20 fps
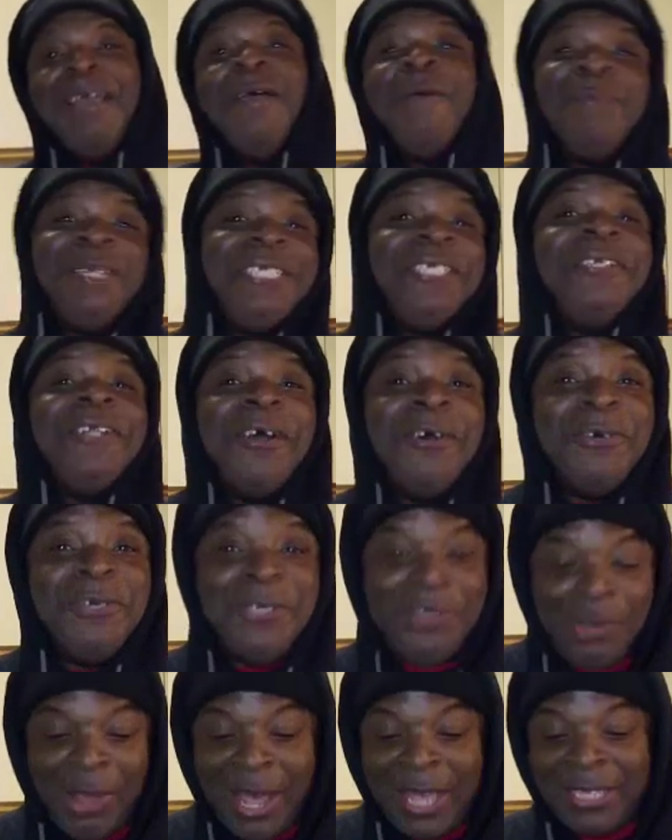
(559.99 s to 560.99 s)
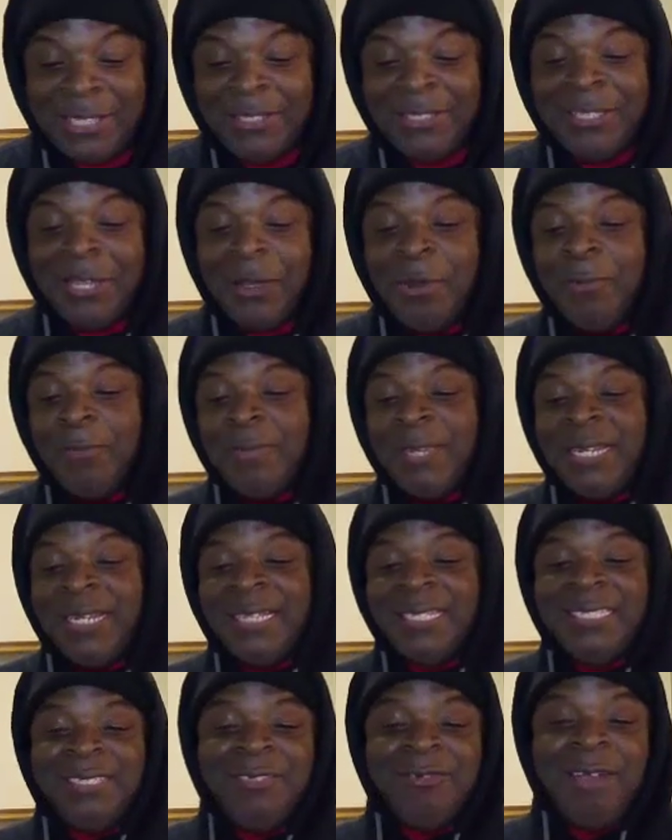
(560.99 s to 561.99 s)
But you know who you are. You told me
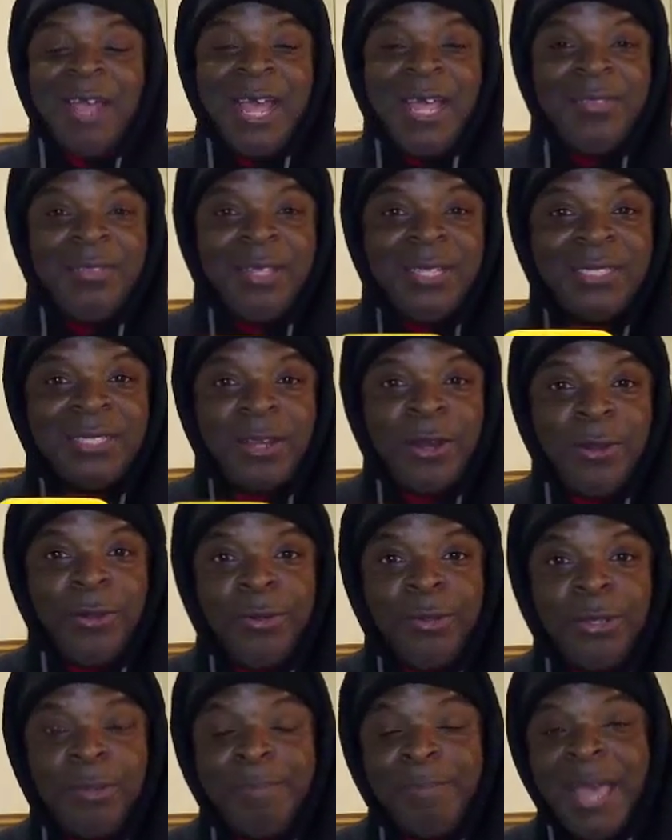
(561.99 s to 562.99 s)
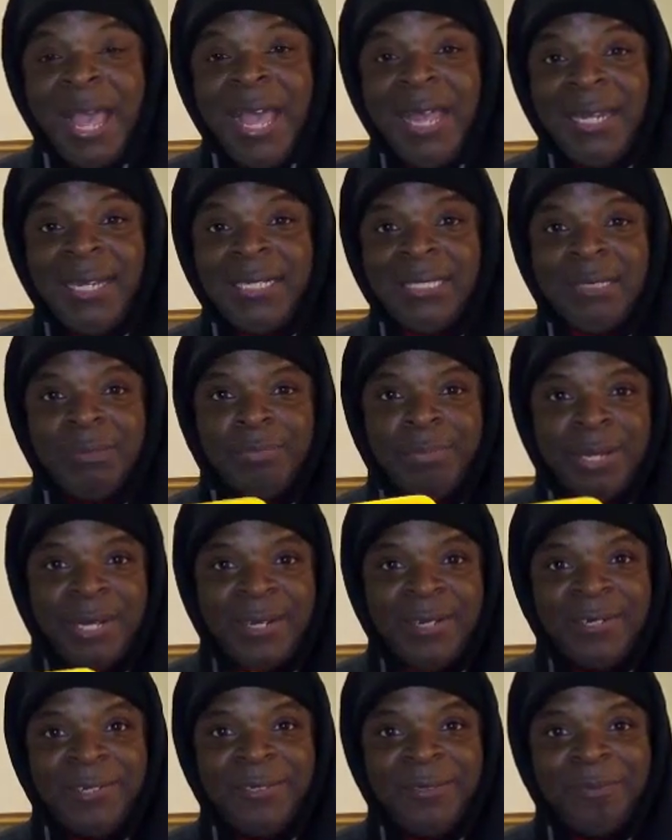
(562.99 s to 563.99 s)
to try this Earth Balance
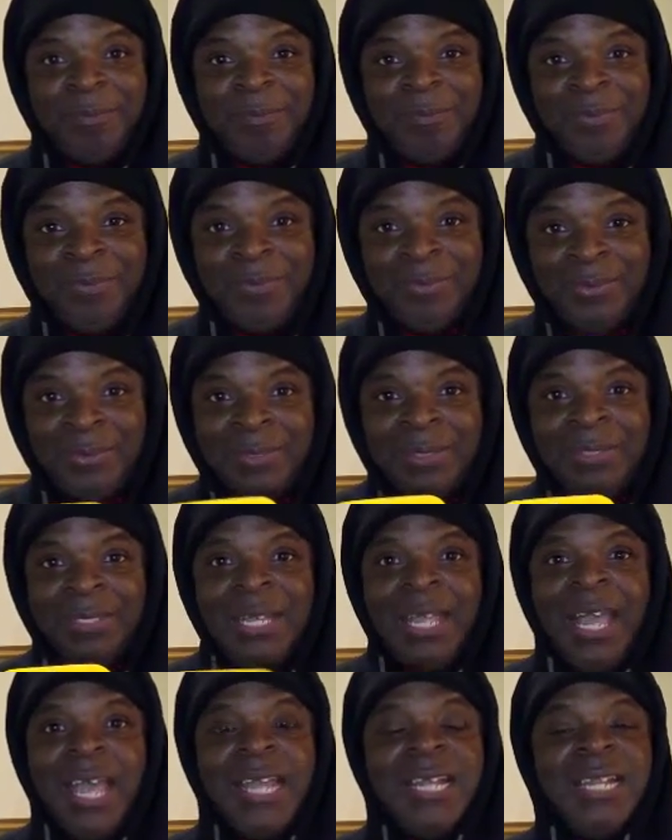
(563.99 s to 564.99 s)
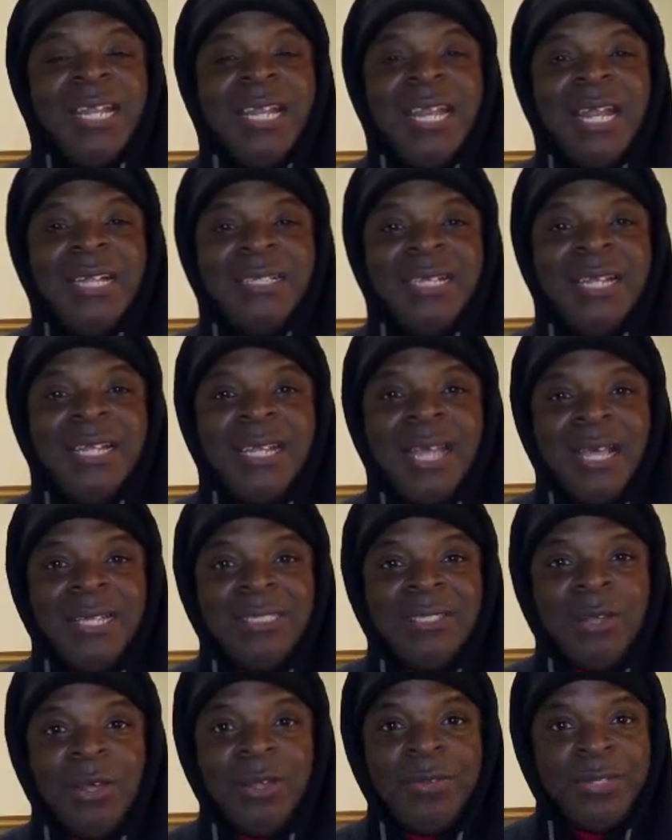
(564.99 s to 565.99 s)
butter. And then I think I
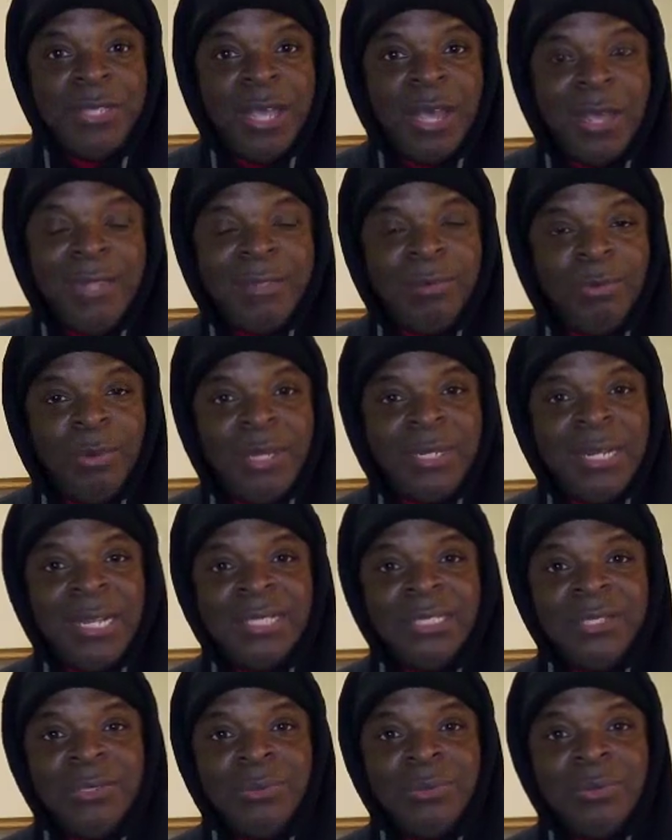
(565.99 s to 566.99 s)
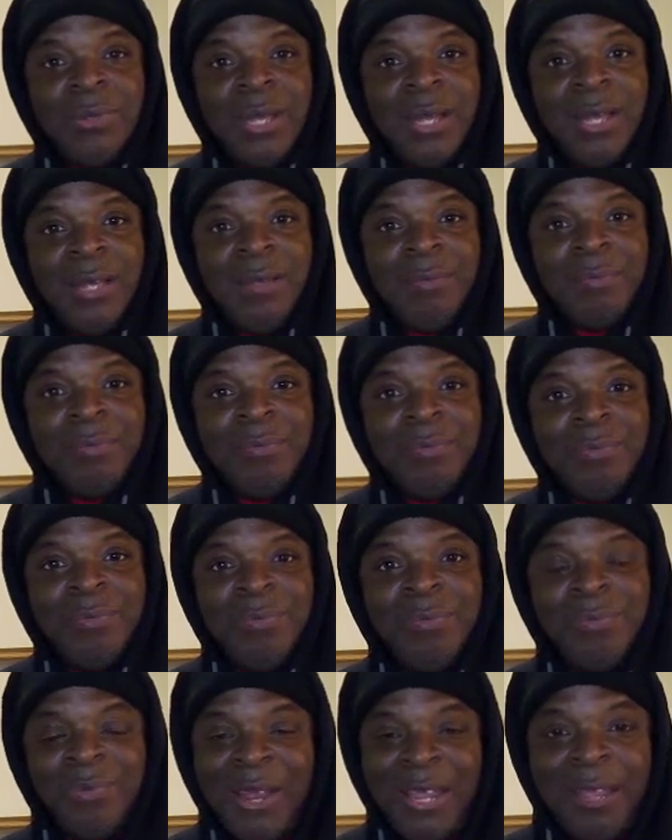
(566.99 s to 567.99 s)
saw the other one that you um,
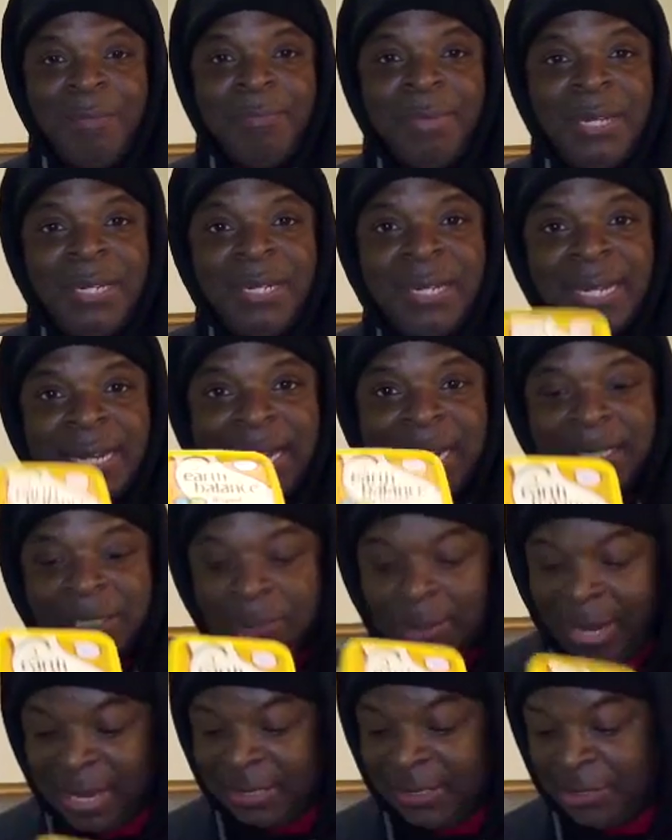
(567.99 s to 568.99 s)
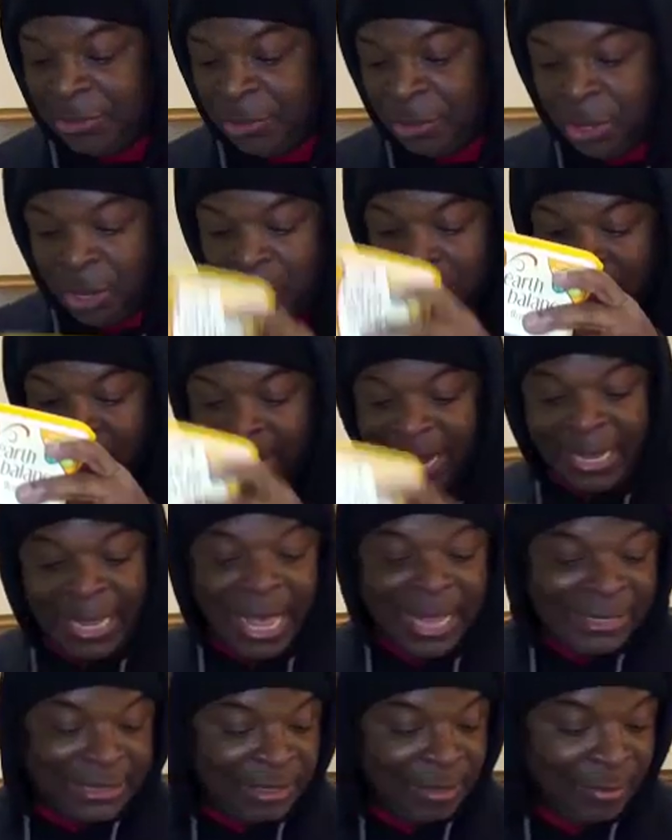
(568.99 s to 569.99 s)
recommended that I try too. But I
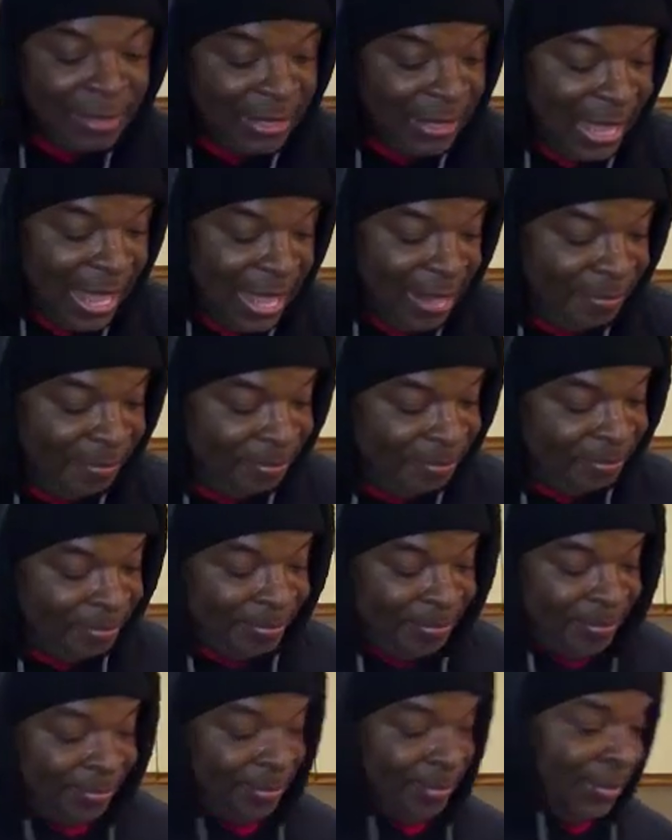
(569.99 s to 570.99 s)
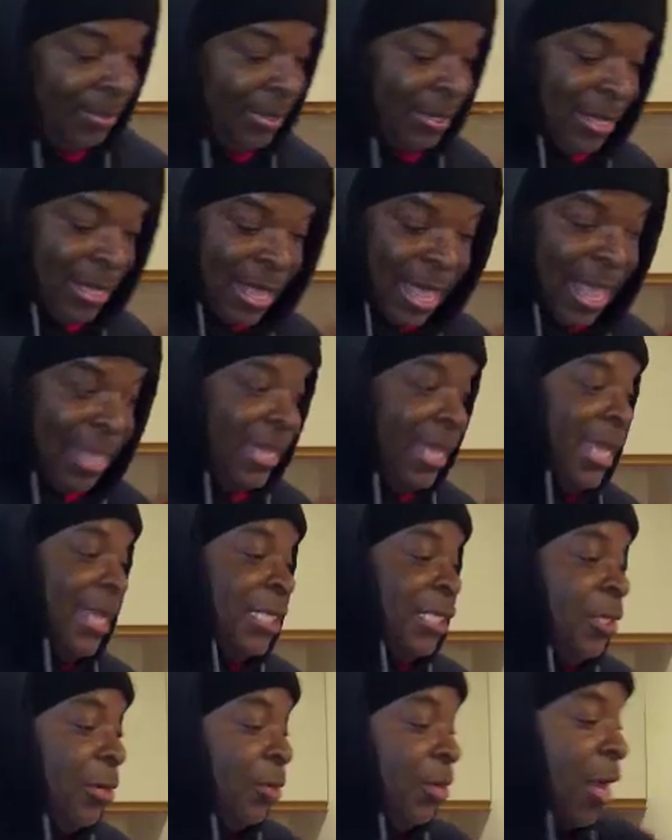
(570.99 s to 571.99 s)
got some of that. I
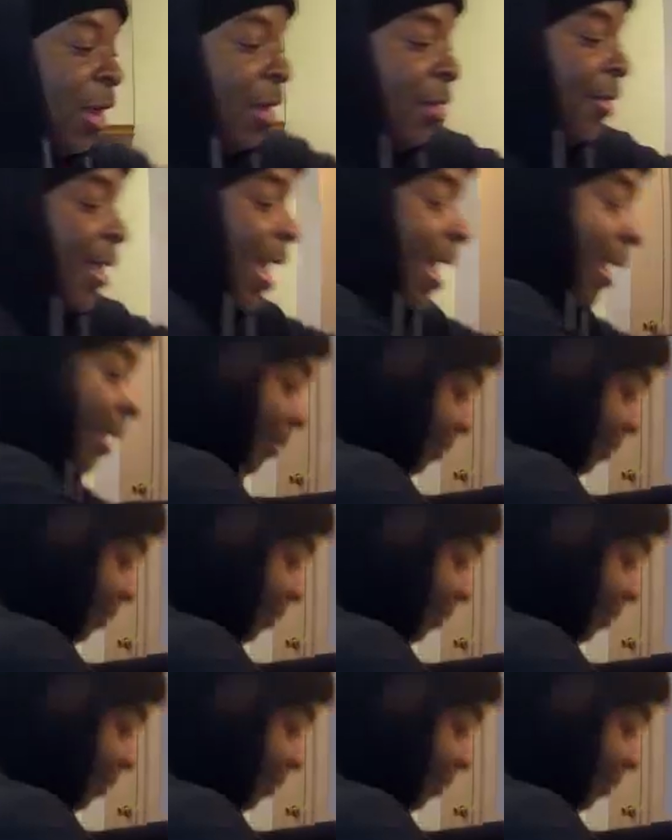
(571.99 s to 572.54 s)
can't show y'all that.